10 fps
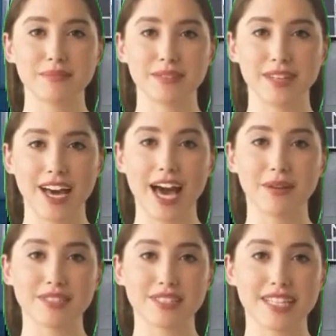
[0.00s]
Good
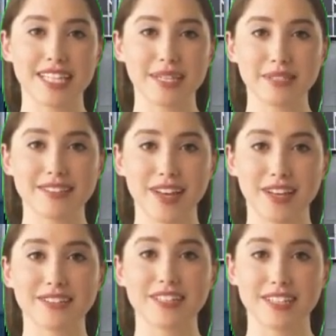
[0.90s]
hot beverages are
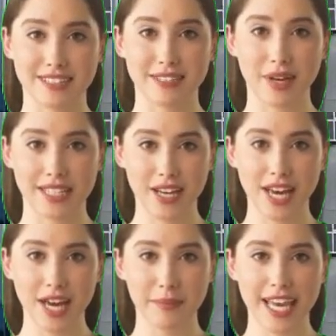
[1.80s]
provided at the lobby
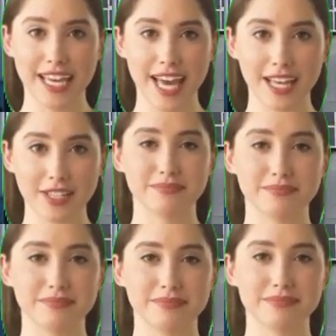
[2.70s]
all day round.
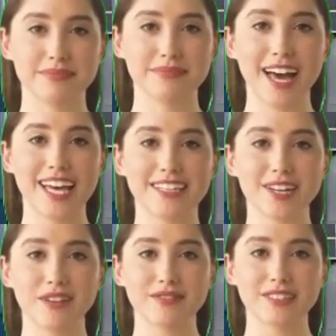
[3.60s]
Value for
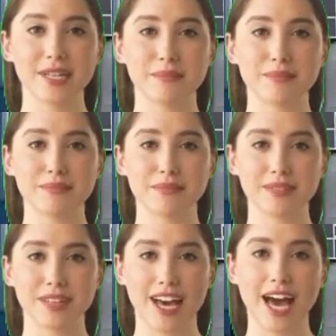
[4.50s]
money.
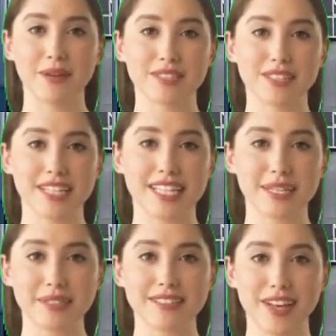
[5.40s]
The hotel is well
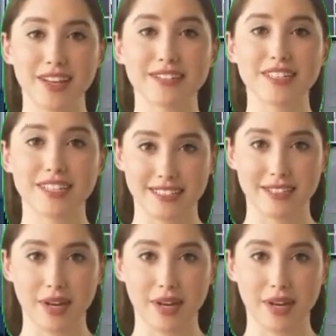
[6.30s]
located close to the